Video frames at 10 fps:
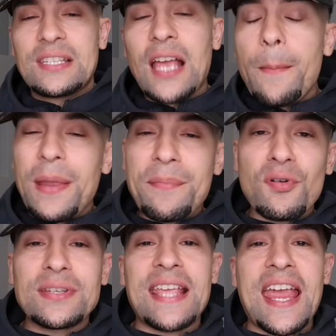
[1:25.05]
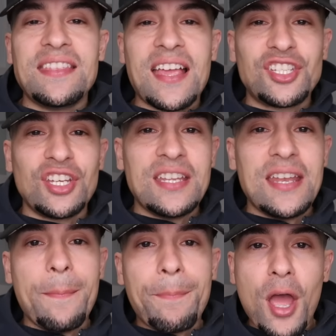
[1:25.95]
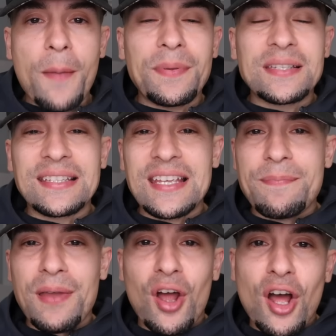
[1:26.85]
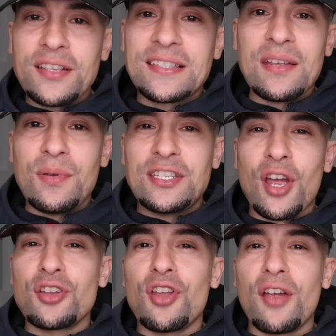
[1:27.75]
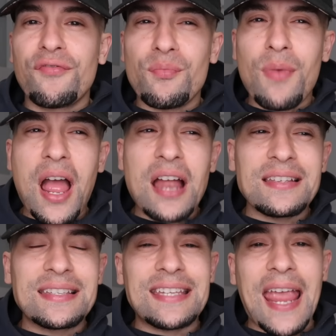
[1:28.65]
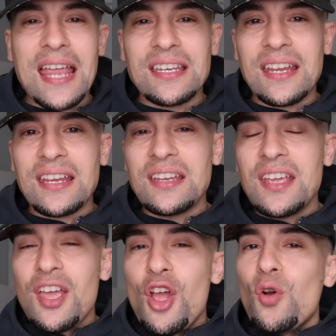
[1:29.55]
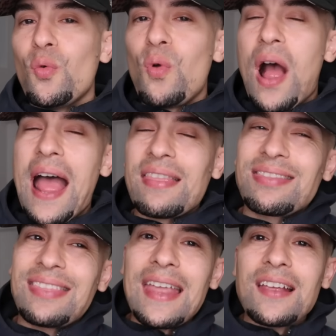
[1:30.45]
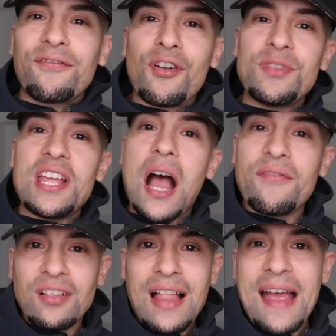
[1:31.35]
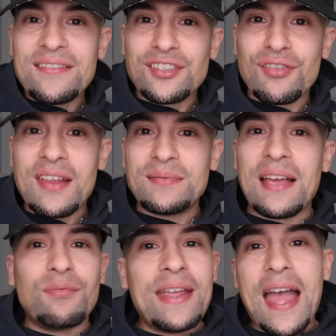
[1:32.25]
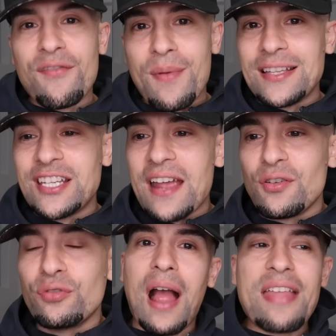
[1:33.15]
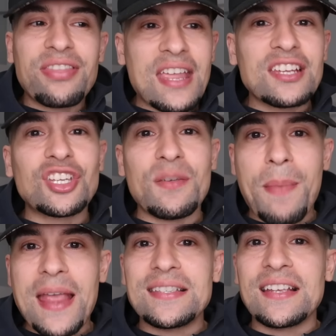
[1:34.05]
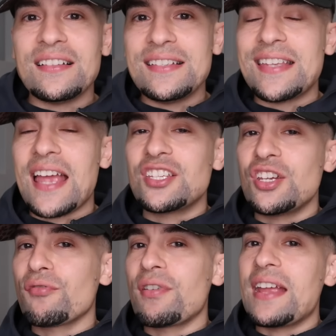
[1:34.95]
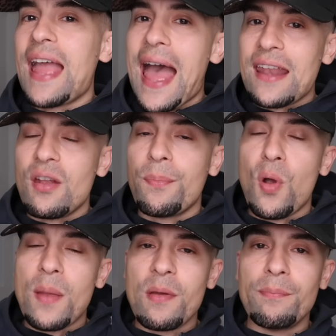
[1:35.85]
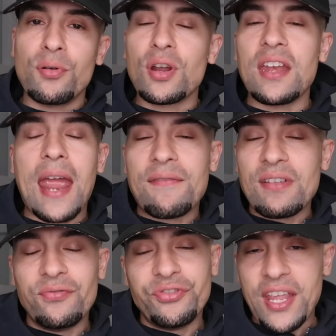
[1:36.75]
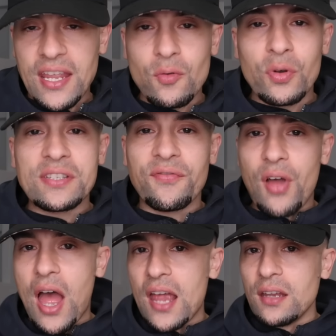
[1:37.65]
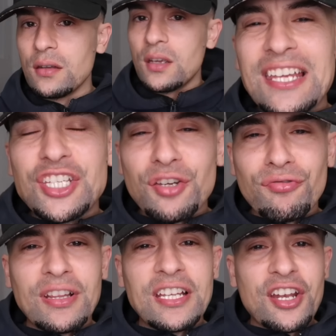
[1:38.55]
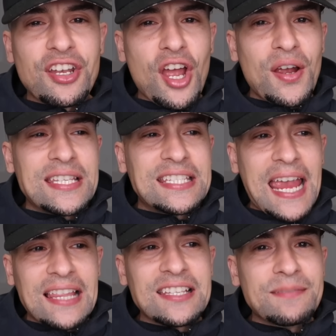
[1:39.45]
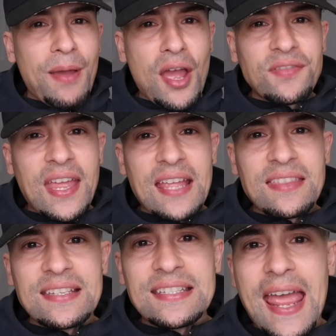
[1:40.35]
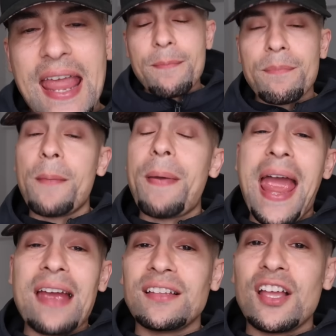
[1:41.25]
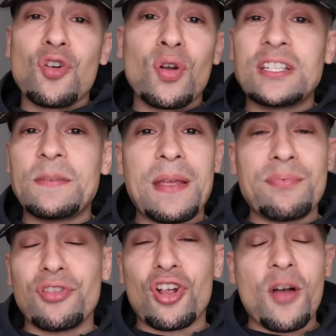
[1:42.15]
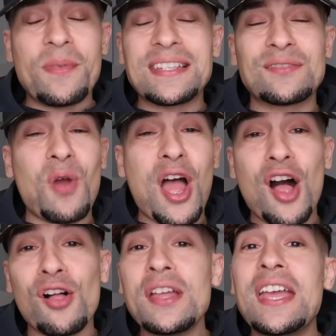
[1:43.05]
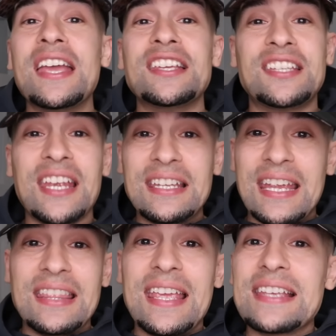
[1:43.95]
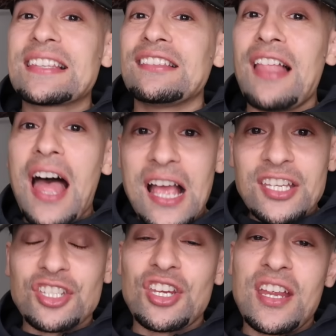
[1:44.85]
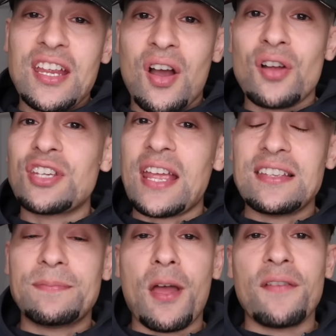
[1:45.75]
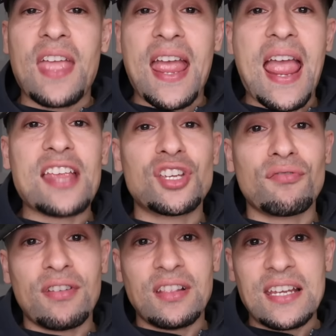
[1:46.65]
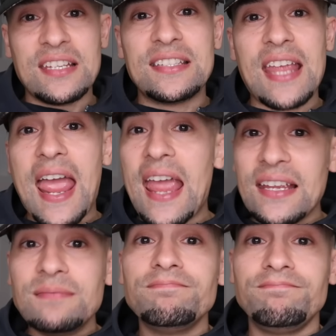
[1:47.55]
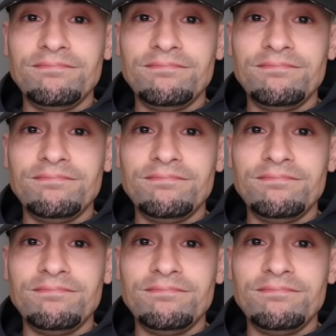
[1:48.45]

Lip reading: Some people were saying that she did it purposely, but honestly, we don't know. From my understanding, I think from the other live streams that we have on my channel, I think she basically said she already had an appointment booked and everything was fine. Is she really gonna know it's Jalen's birthday at this date? But apparently, according to people in the comments as well, she did this last year on Jalen's birthday and she released a